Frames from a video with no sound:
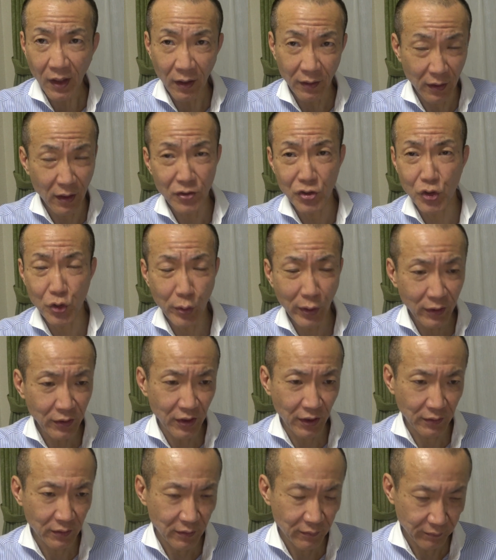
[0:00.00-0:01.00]
They're
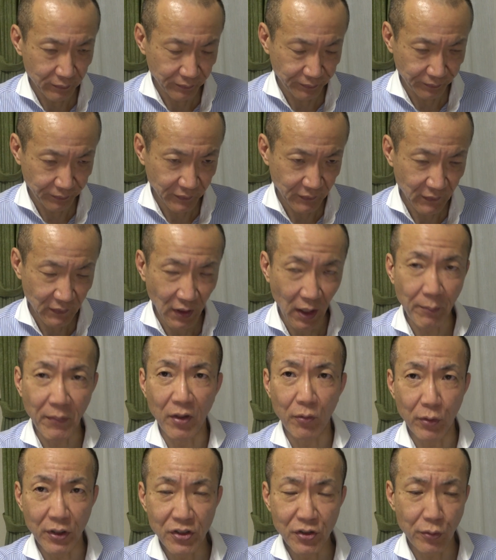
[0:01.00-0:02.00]

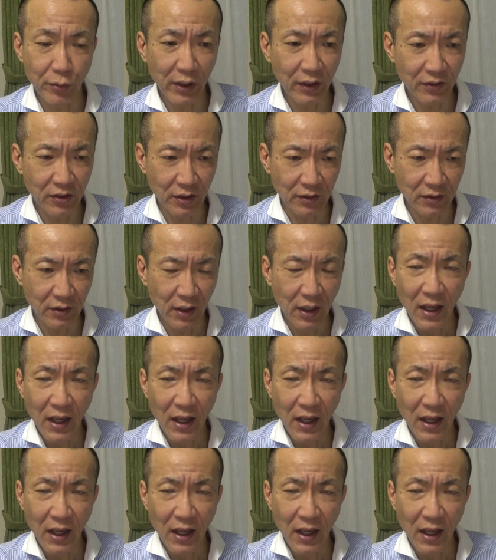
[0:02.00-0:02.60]
restricted.